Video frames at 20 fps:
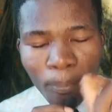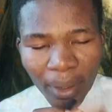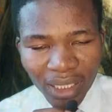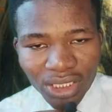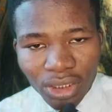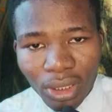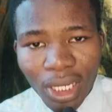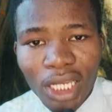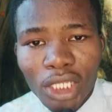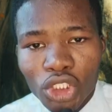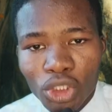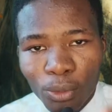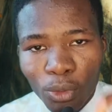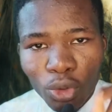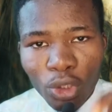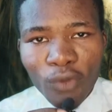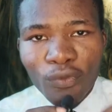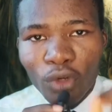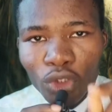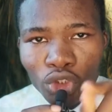Particularly, you should
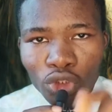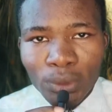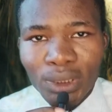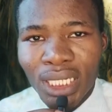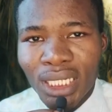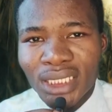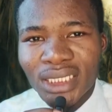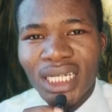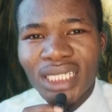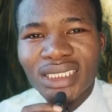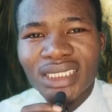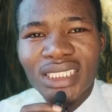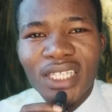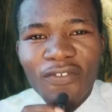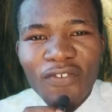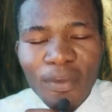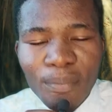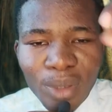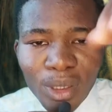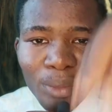be looking for YouTube channels that
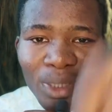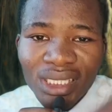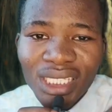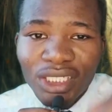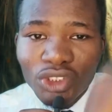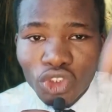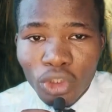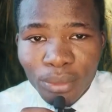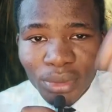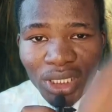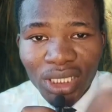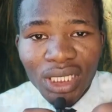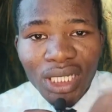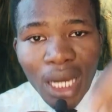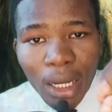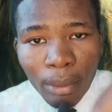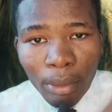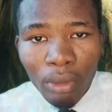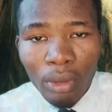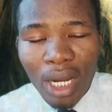they've implemented something in
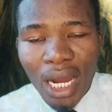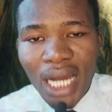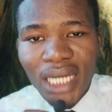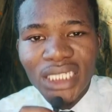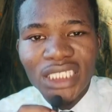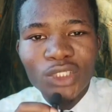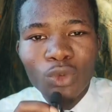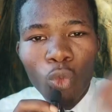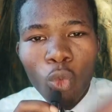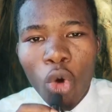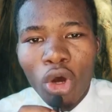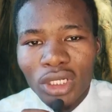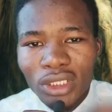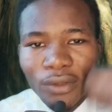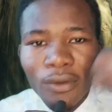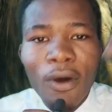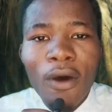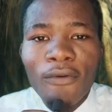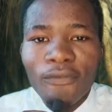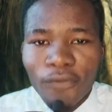that book and it
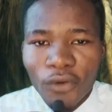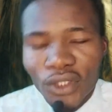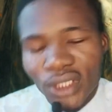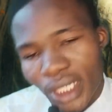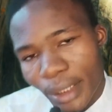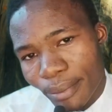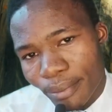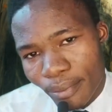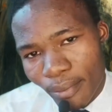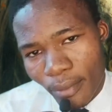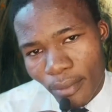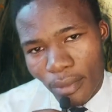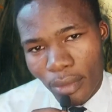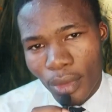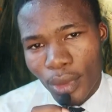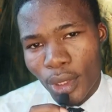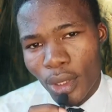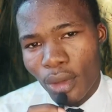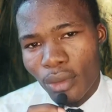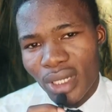worked for them.
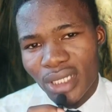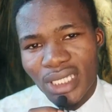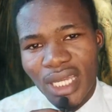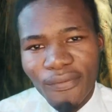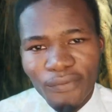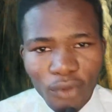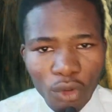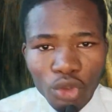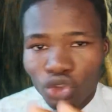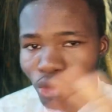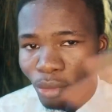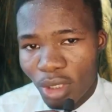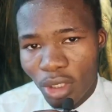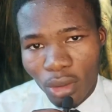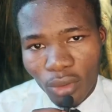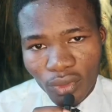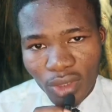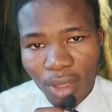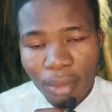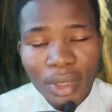All right. I followed so
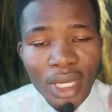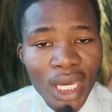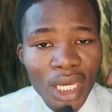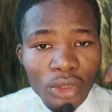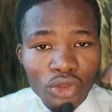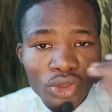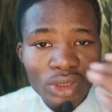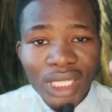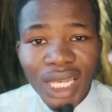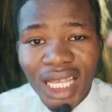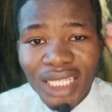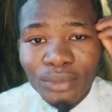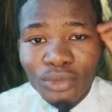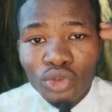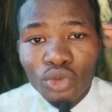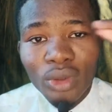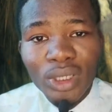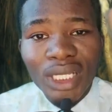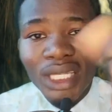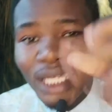many of them, so it allows
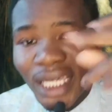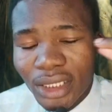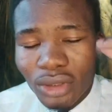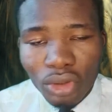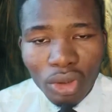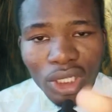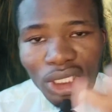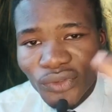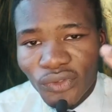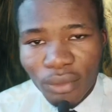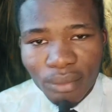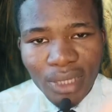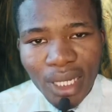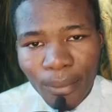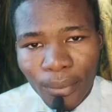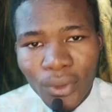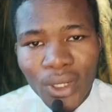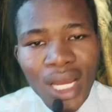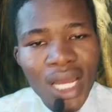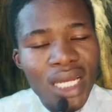me to quickly get knowledge from
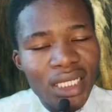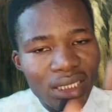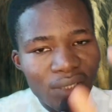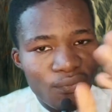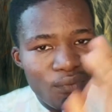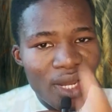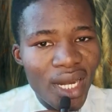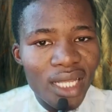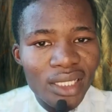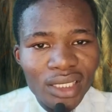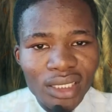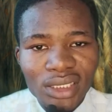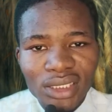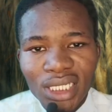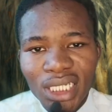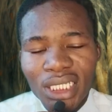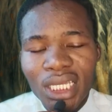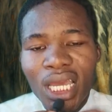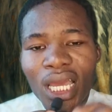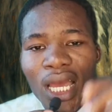that book. The final thing
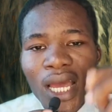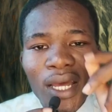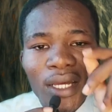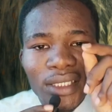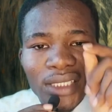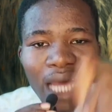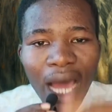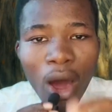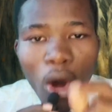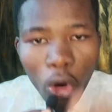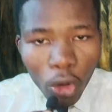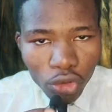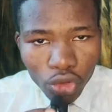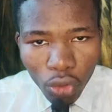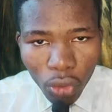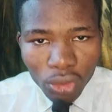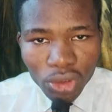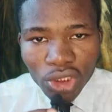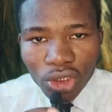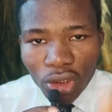is that
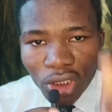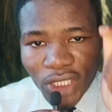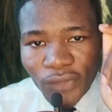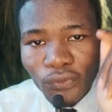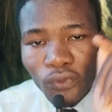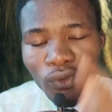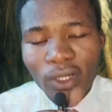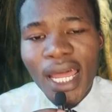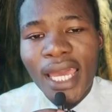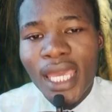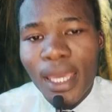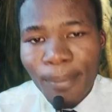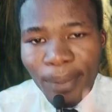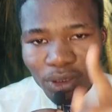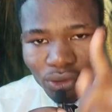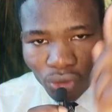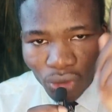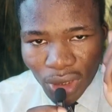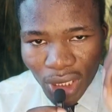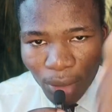author, if you like a
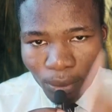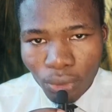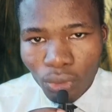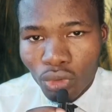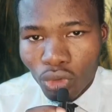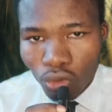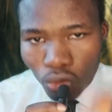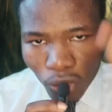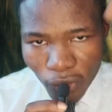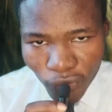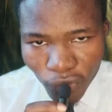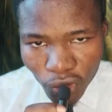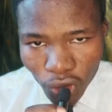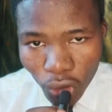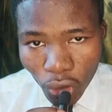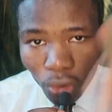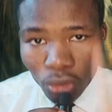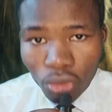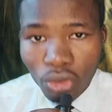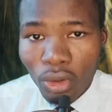particular book, look for
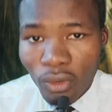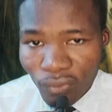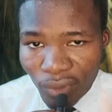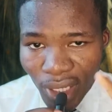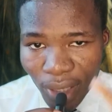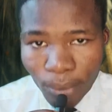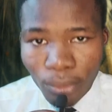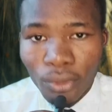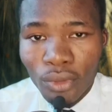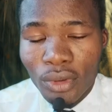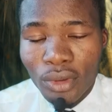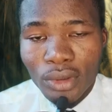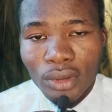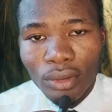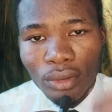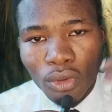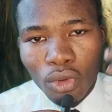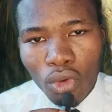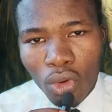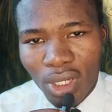the author of that book.
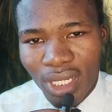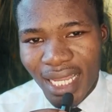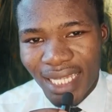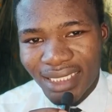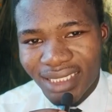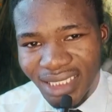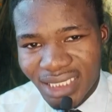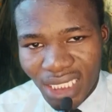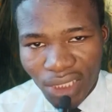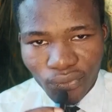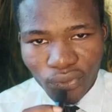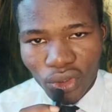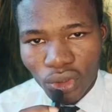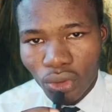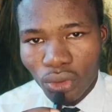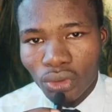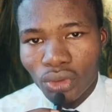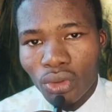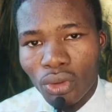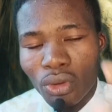Go online, search for
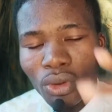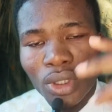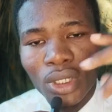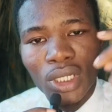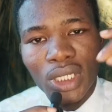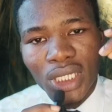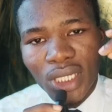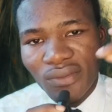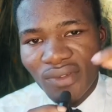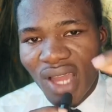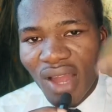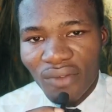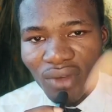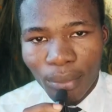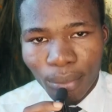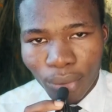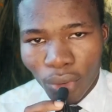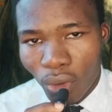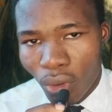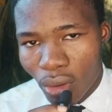the author. If you have
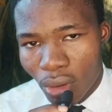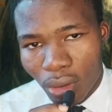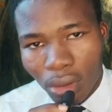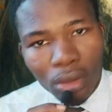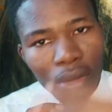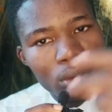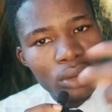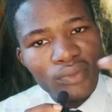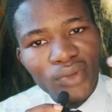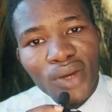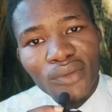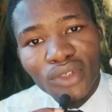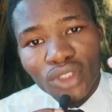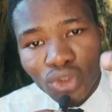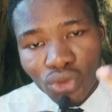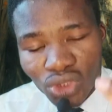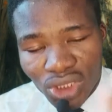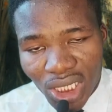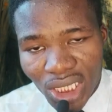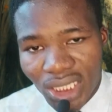a blog, if you have a
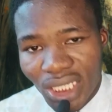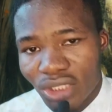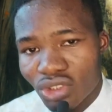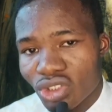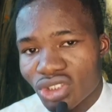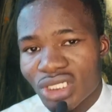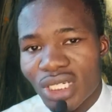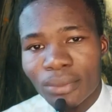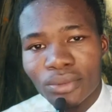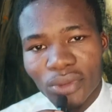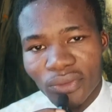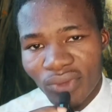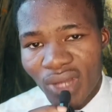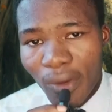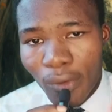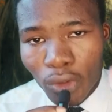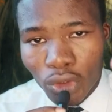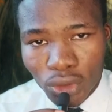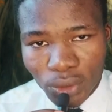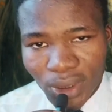newsletter, subscribe to it. If you
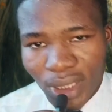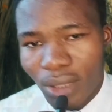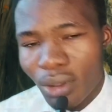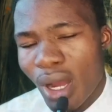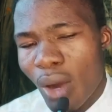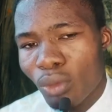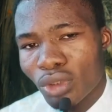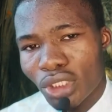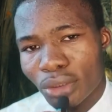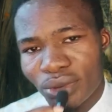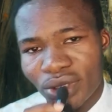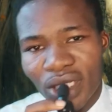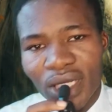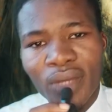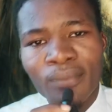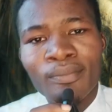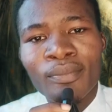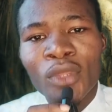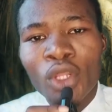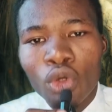have a YouTube channel, go on our
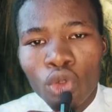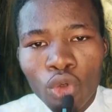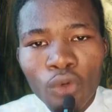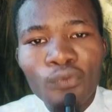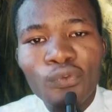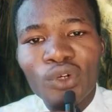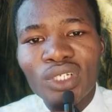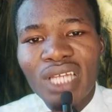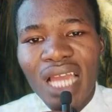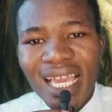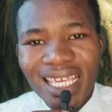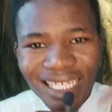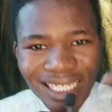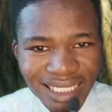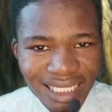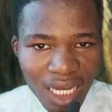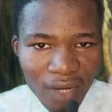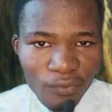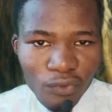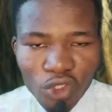channel. Look for their
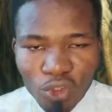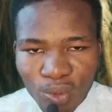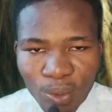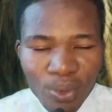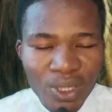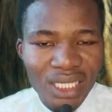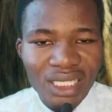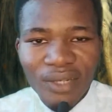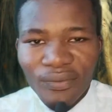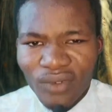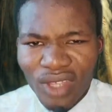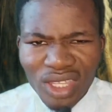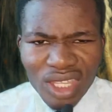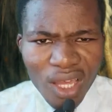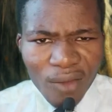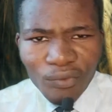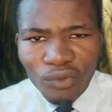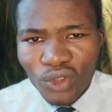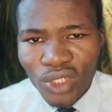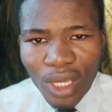interviews, people that have
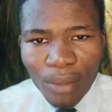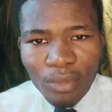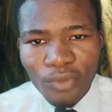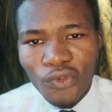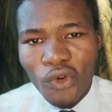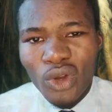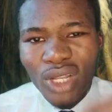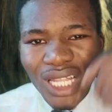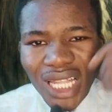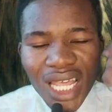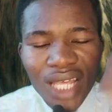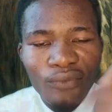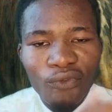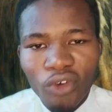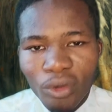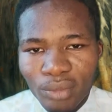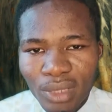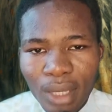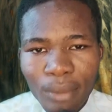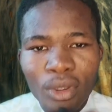interviewed them before, learn
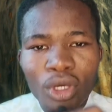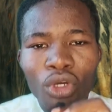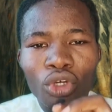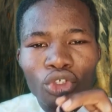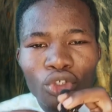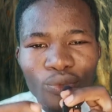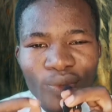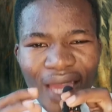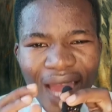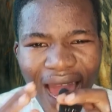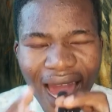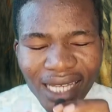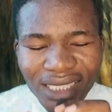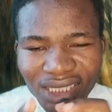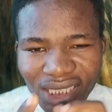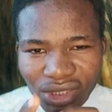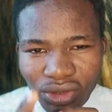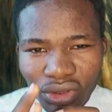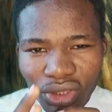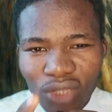from them. You will
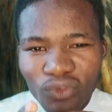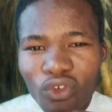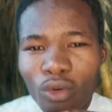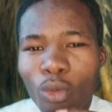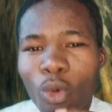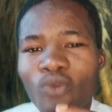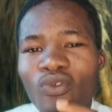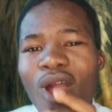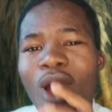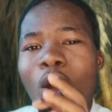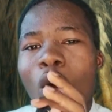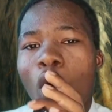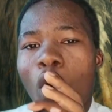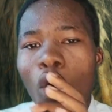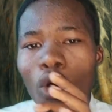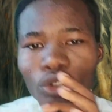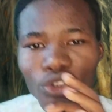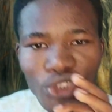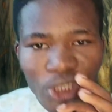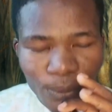access knowledge from over
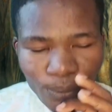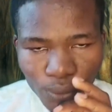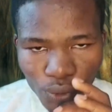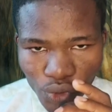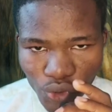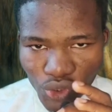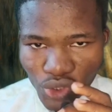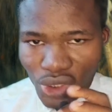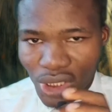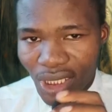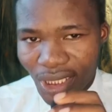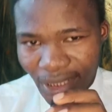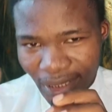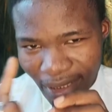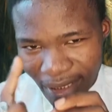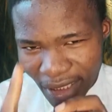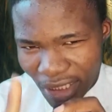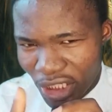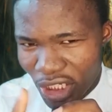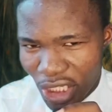100 books
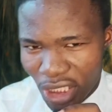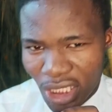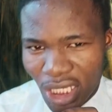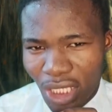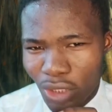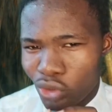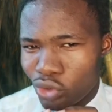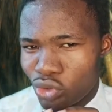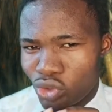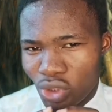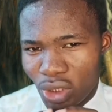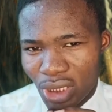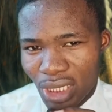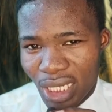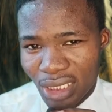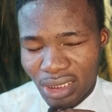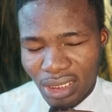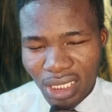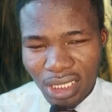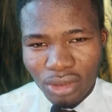in a year using
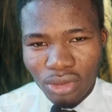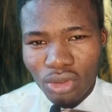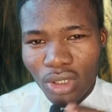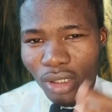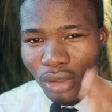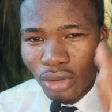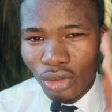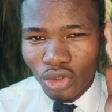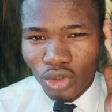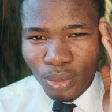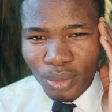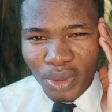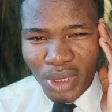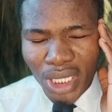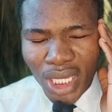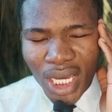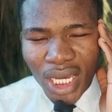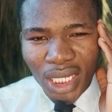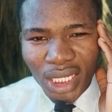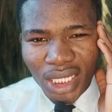that, and you're going to
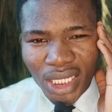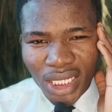be